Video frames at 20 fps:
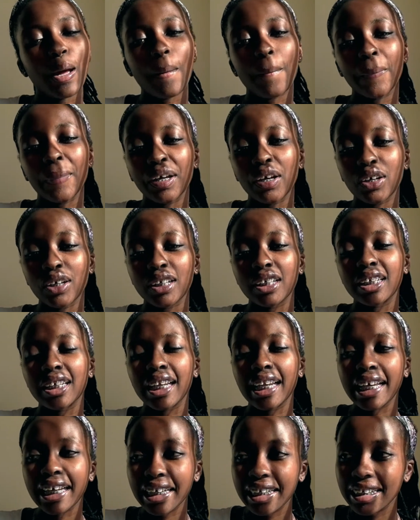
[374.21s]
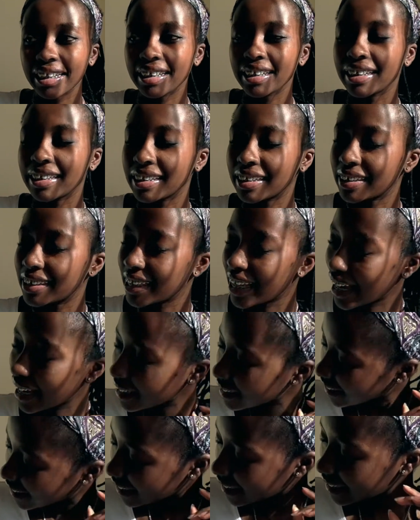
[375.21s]
because ladies,
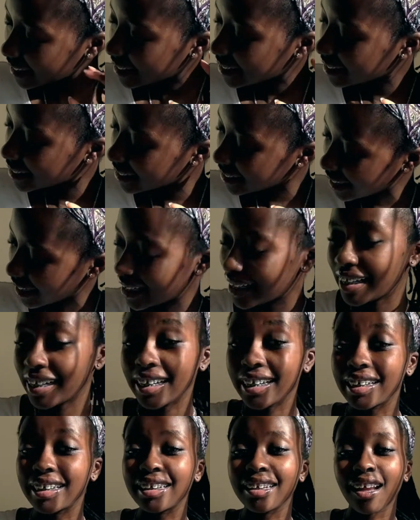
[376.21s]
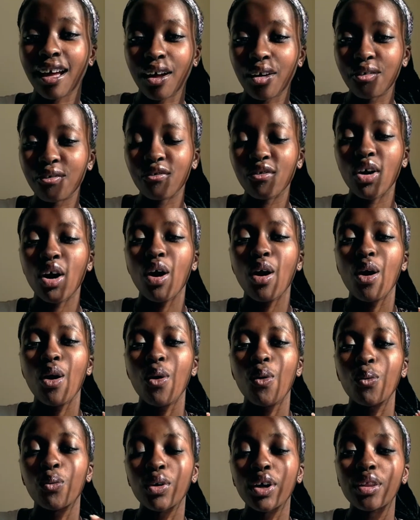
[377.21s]
sadly enough,
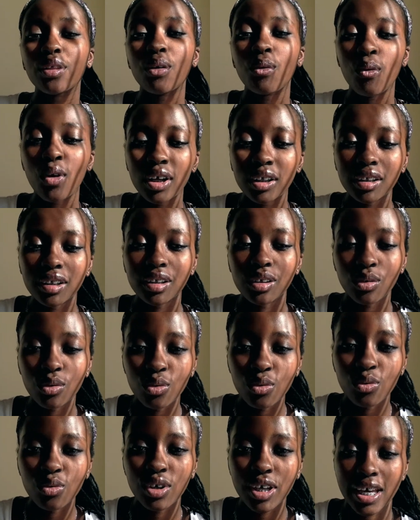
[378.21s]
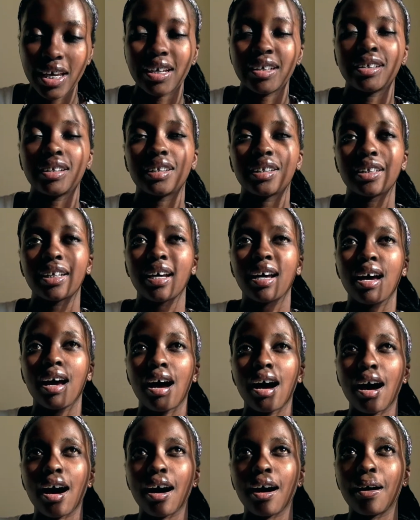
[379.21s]
we're the ones who get,
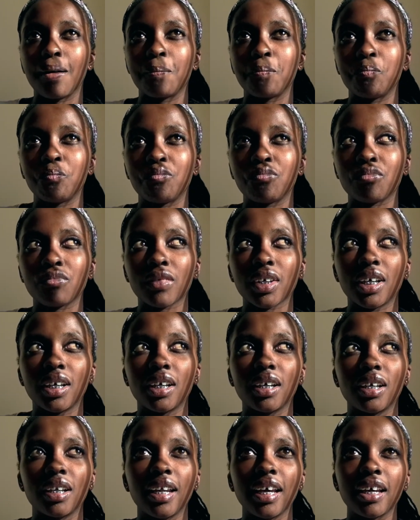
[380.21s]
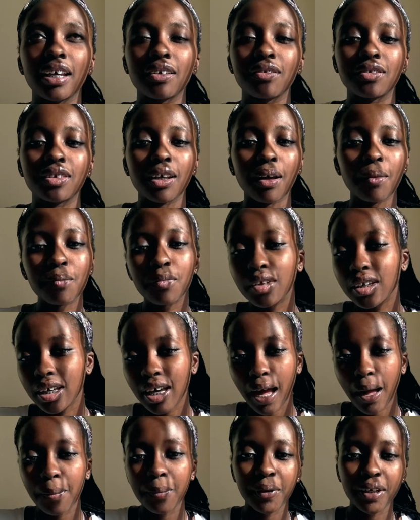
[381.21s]
like if something
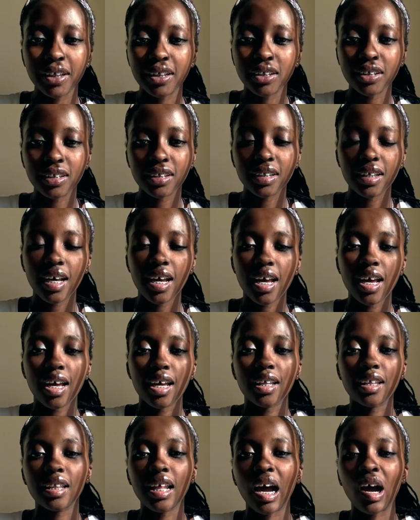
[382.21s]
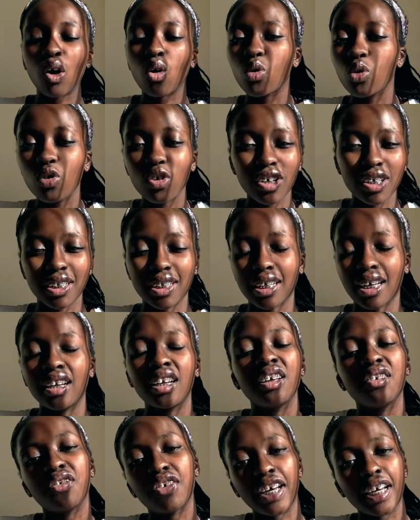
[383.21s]
happens, there are always side
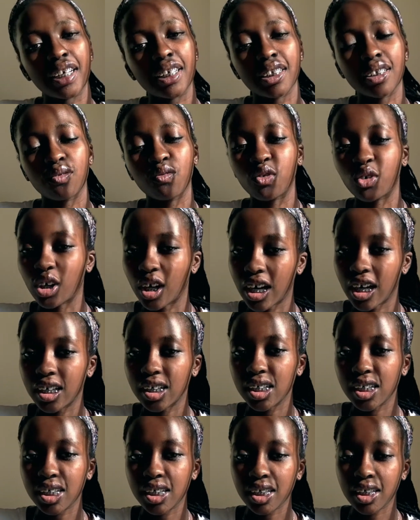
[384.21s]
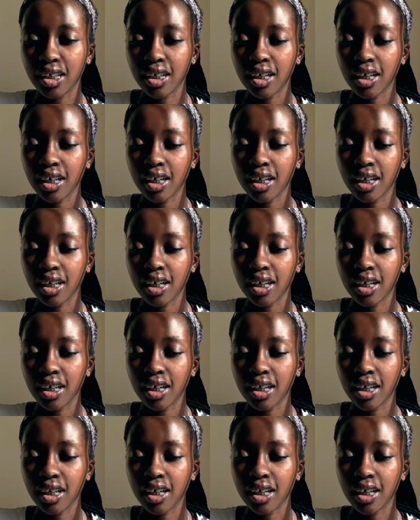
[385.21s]
effects for us.